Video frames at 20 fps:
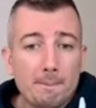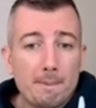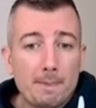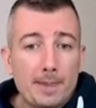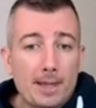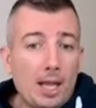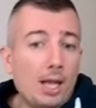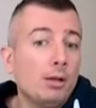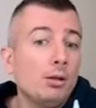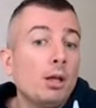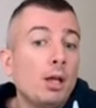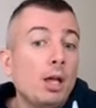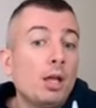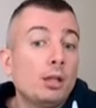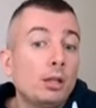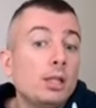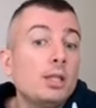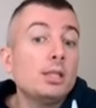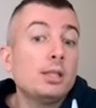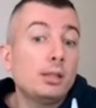And
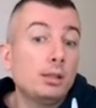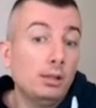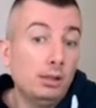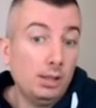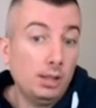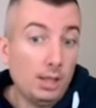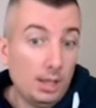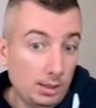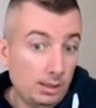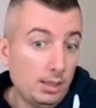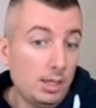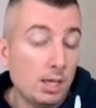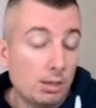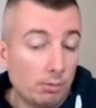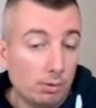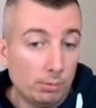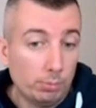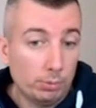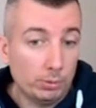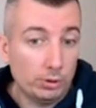at least he has
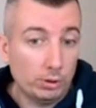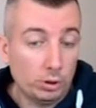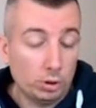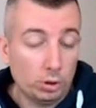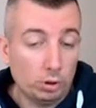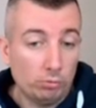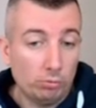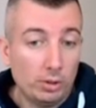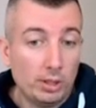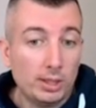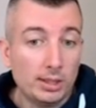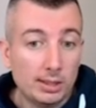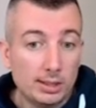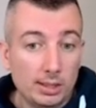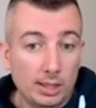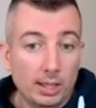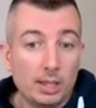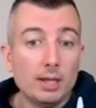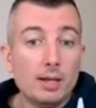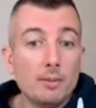equal position, we can
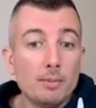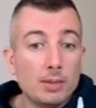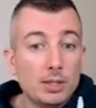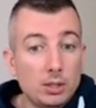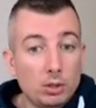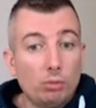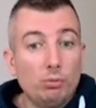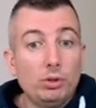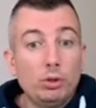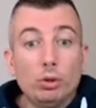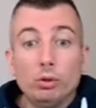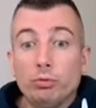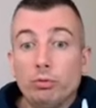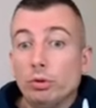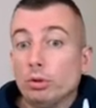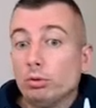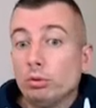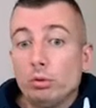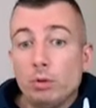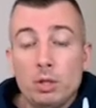say. So we don't
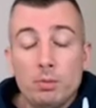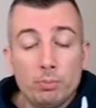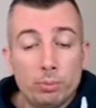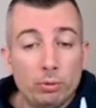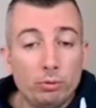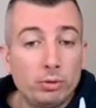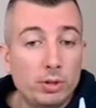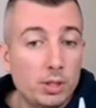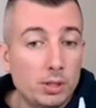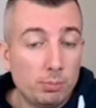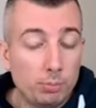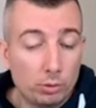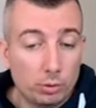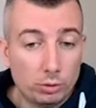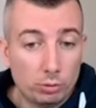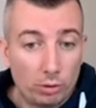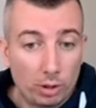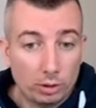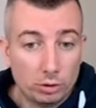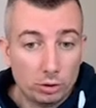want to improve his pawn
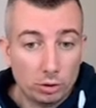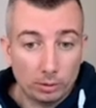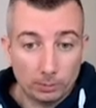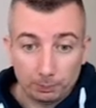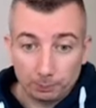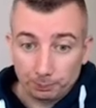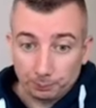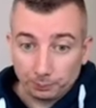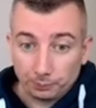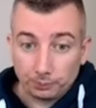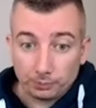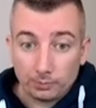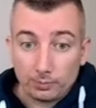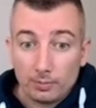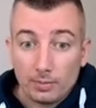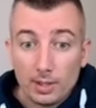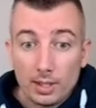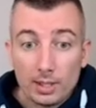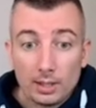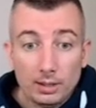structure.
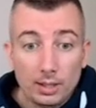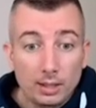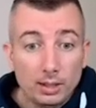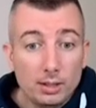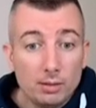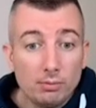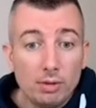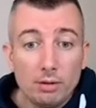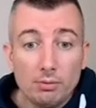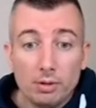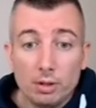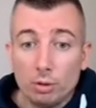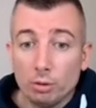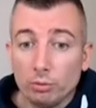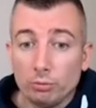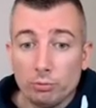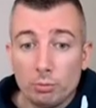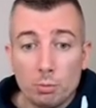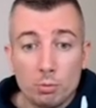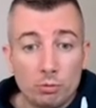That is why we
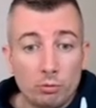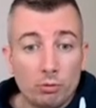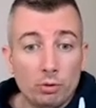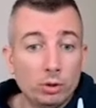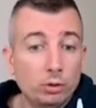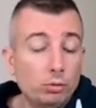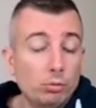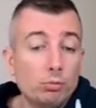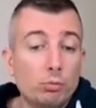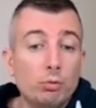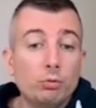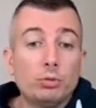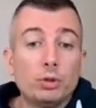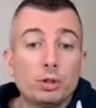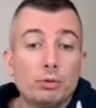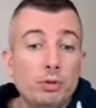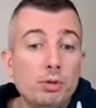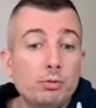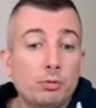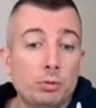don't want to move the
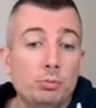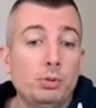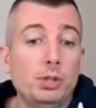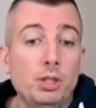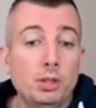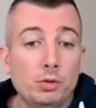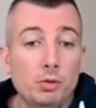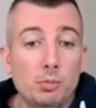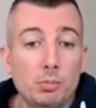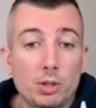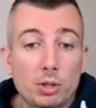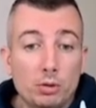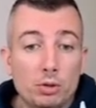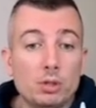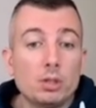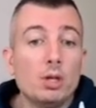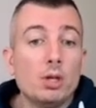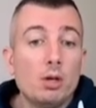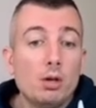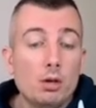queen from d3,
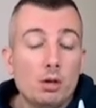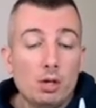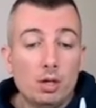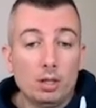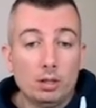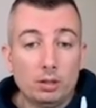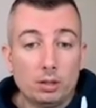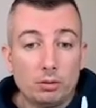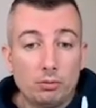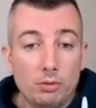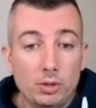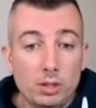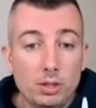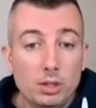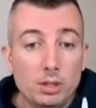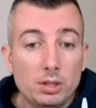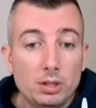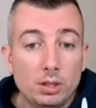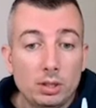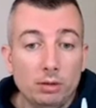because the queen
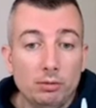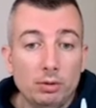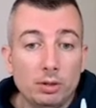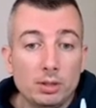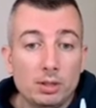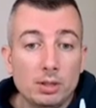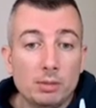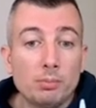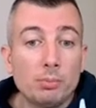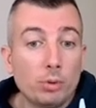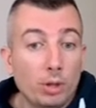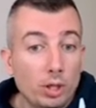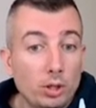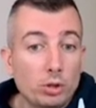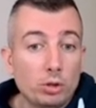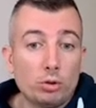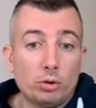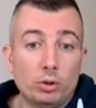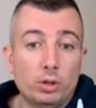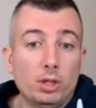is giving some
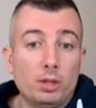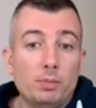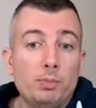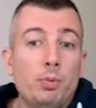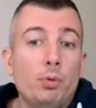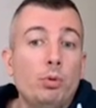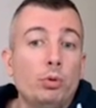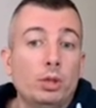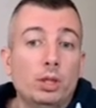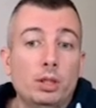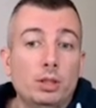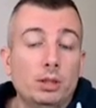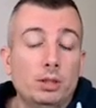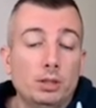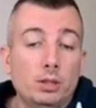pressure on that pawn, and